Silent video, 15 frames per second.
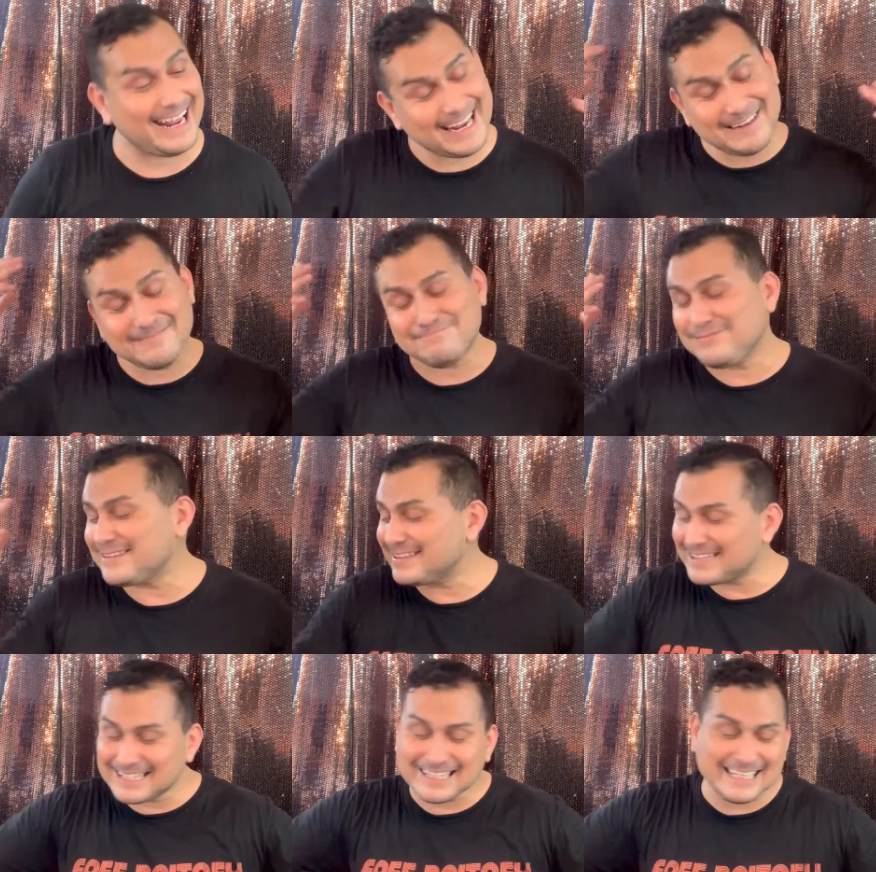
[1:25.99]
And
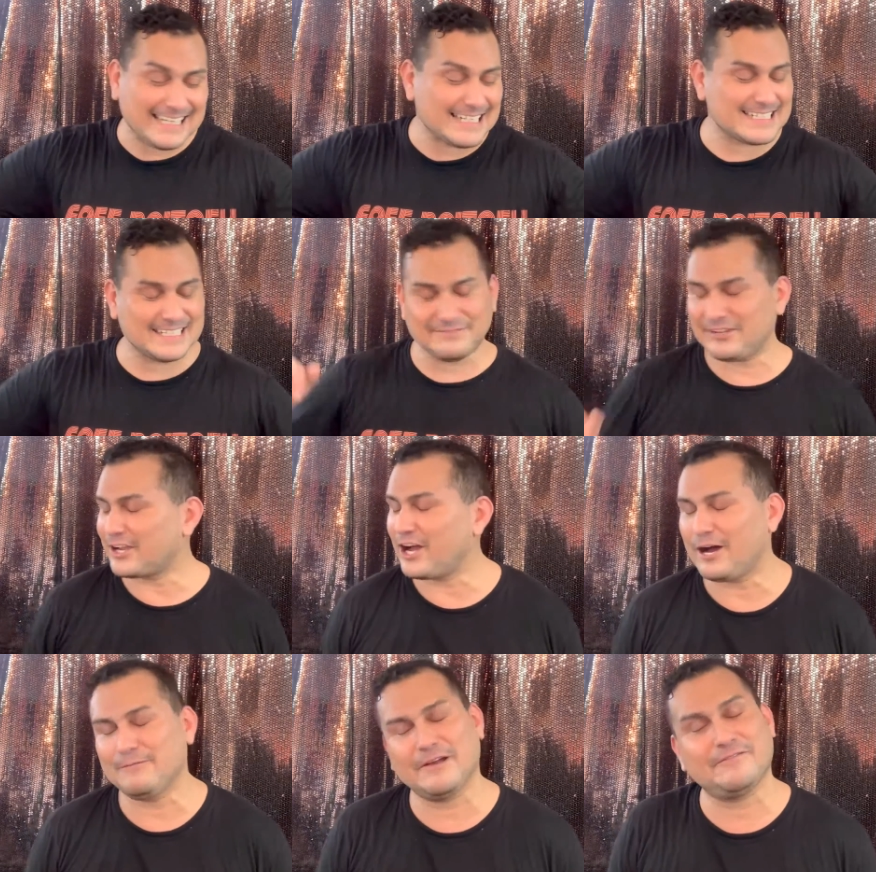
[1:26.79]
please leave a
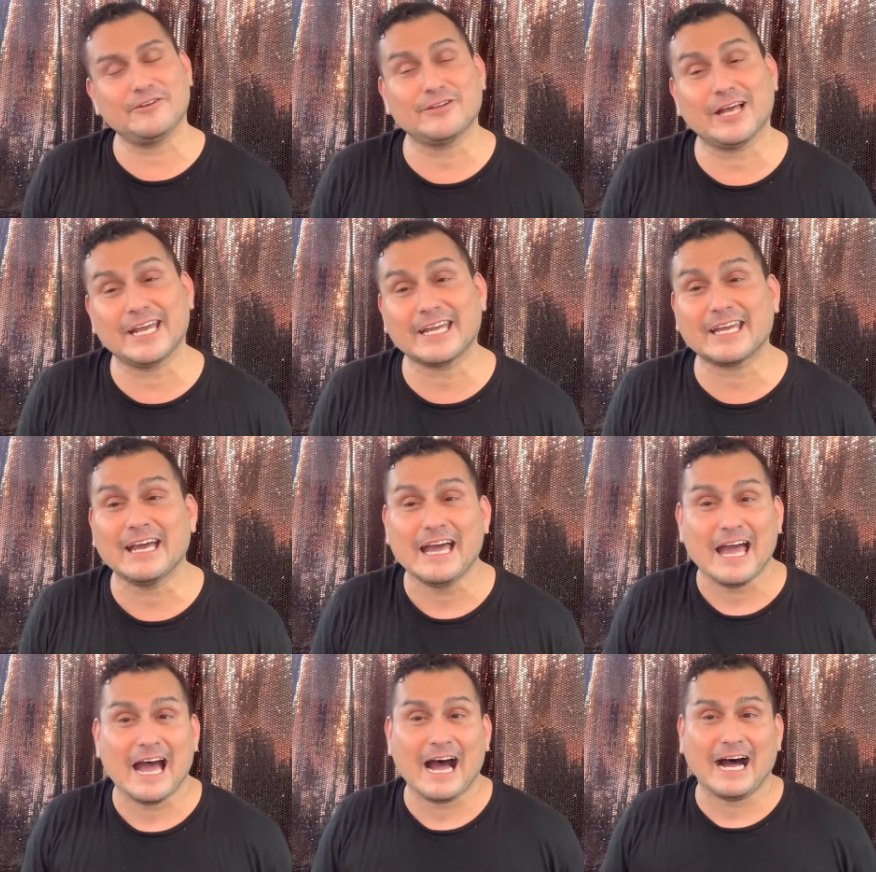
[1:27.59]
comment if you
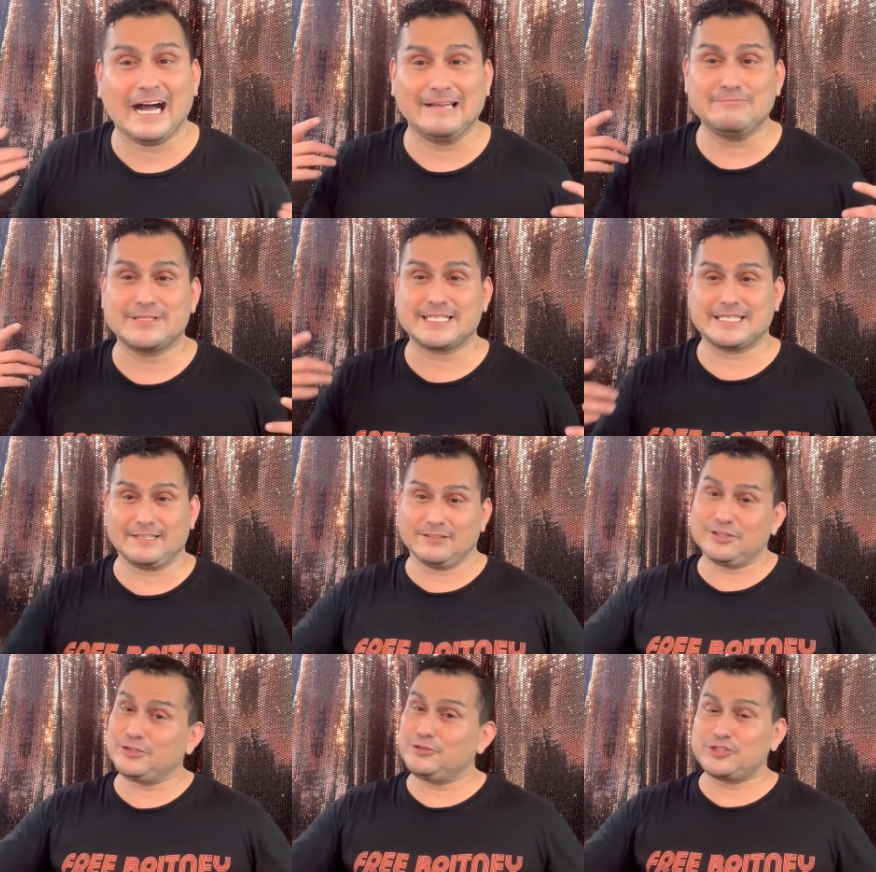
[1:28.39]
like. I'm
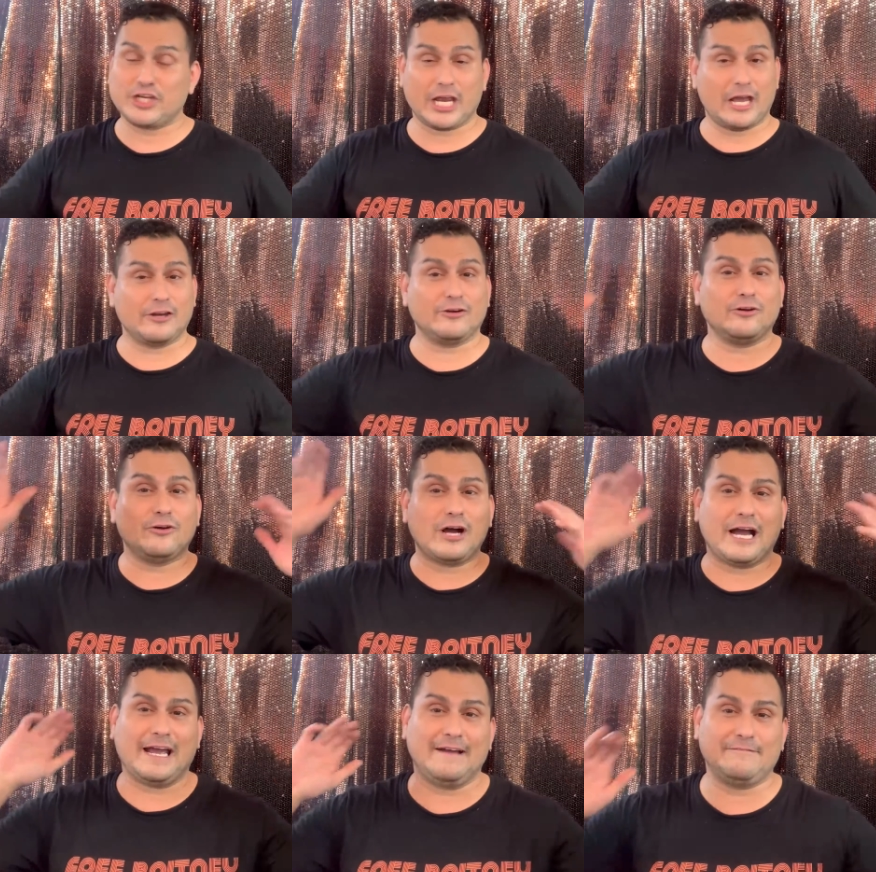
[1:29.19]
still a new
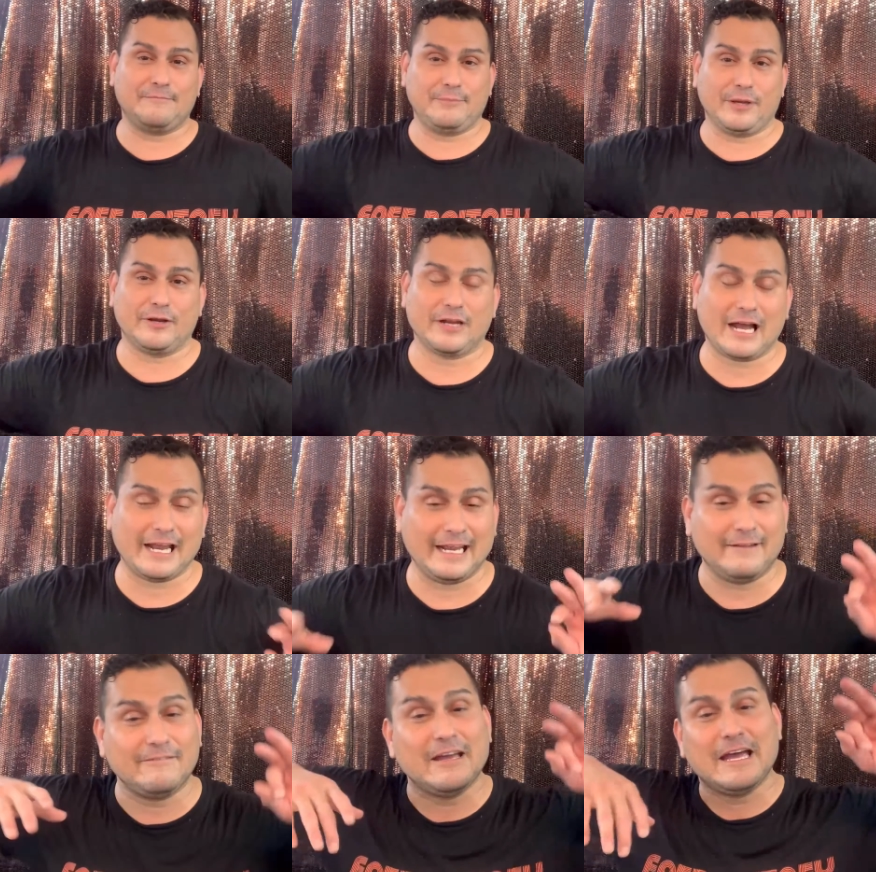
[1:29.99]
channel. I've
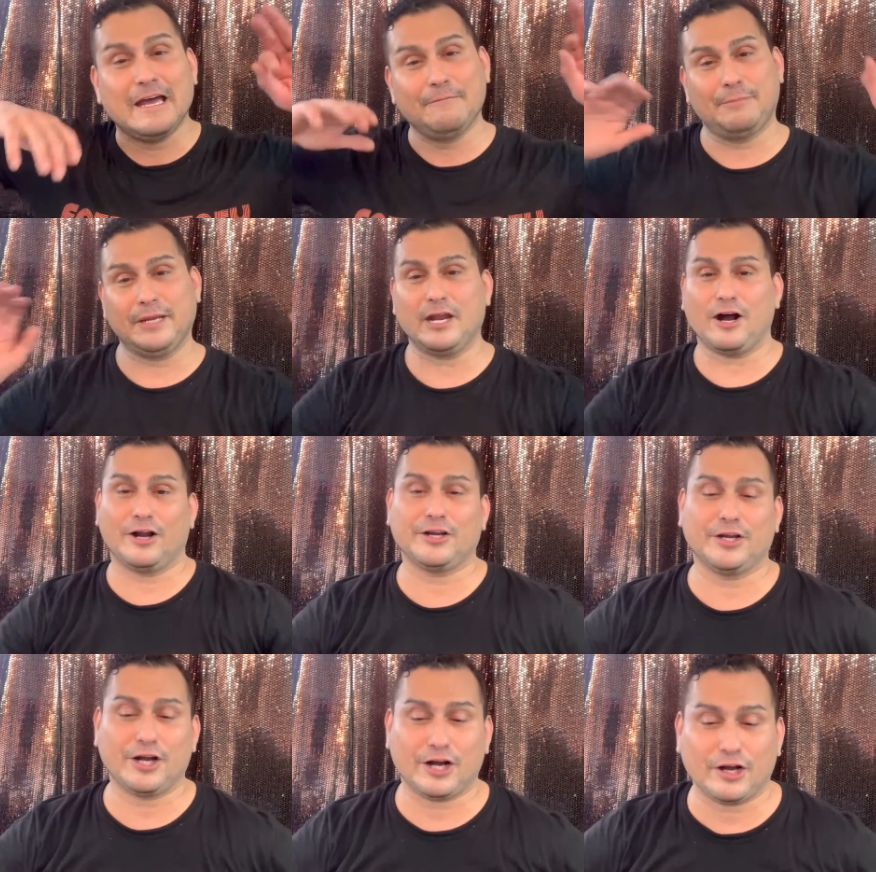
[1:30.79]
been
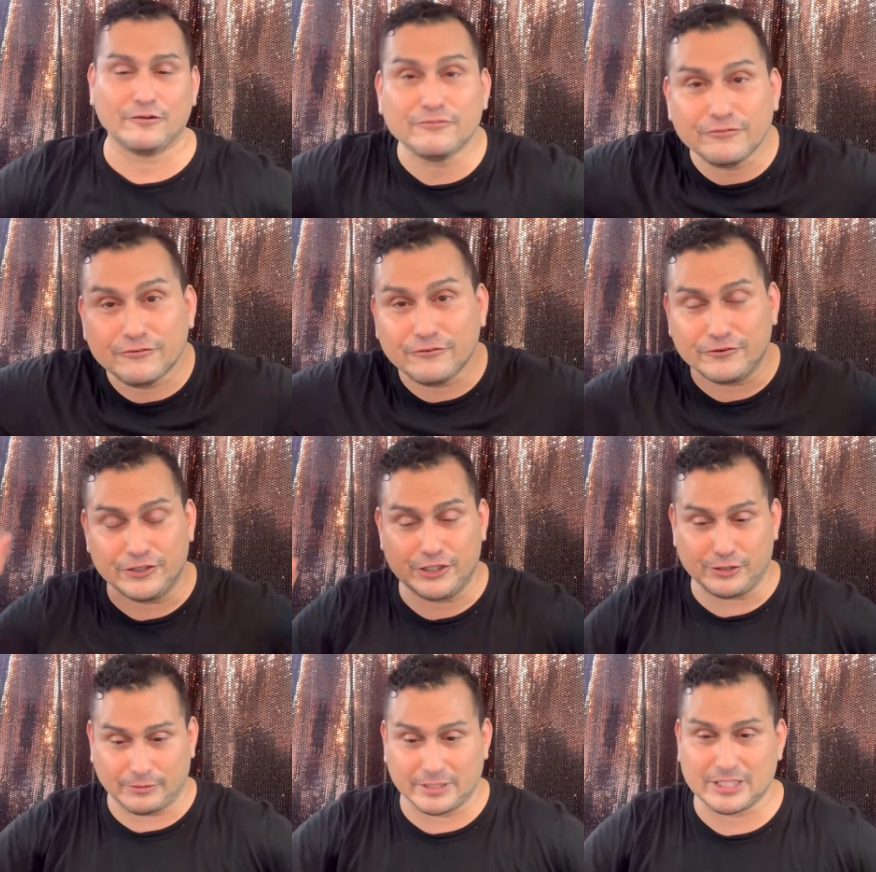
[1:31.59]
on and off
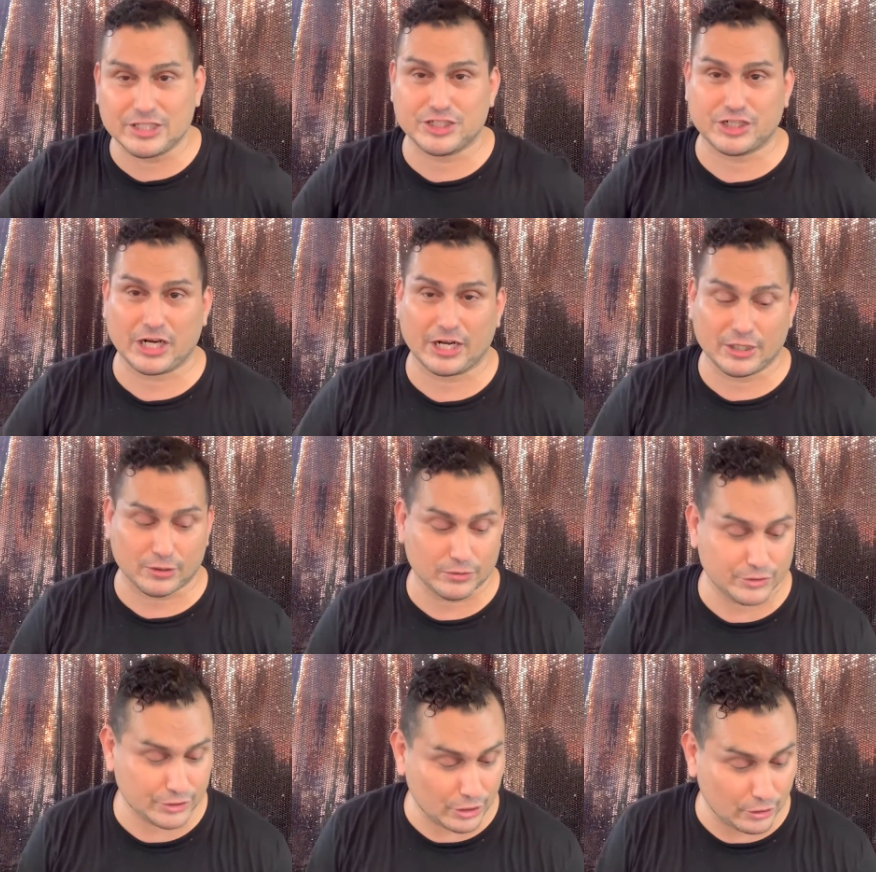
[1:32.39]
doing this
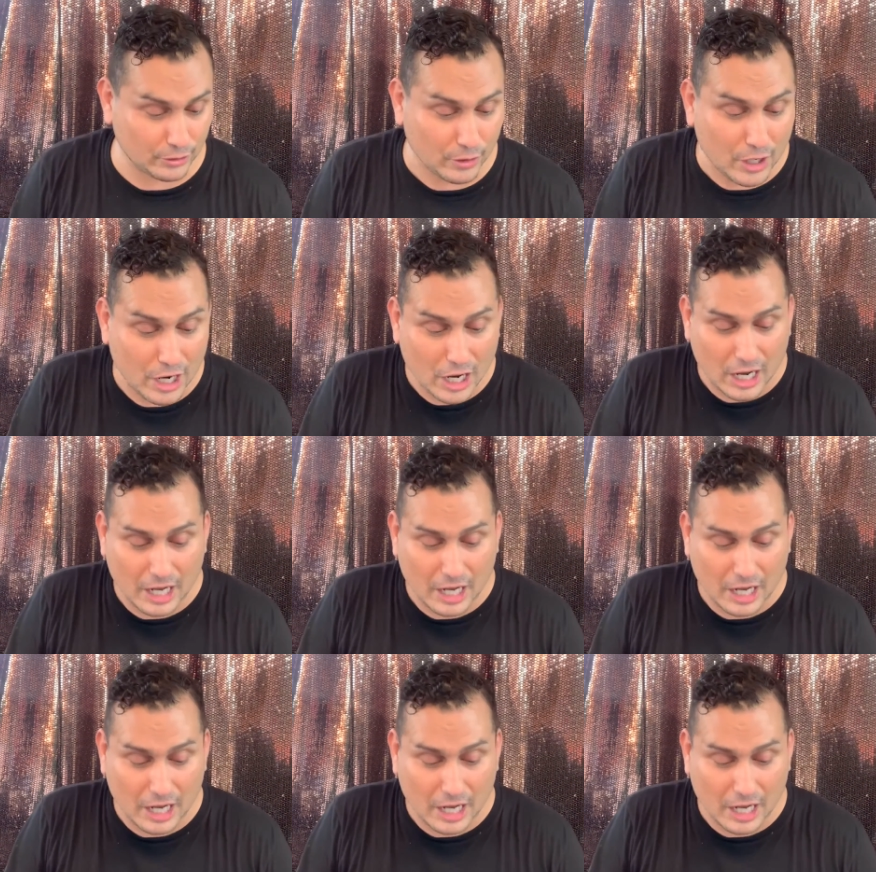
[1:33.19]
channel. So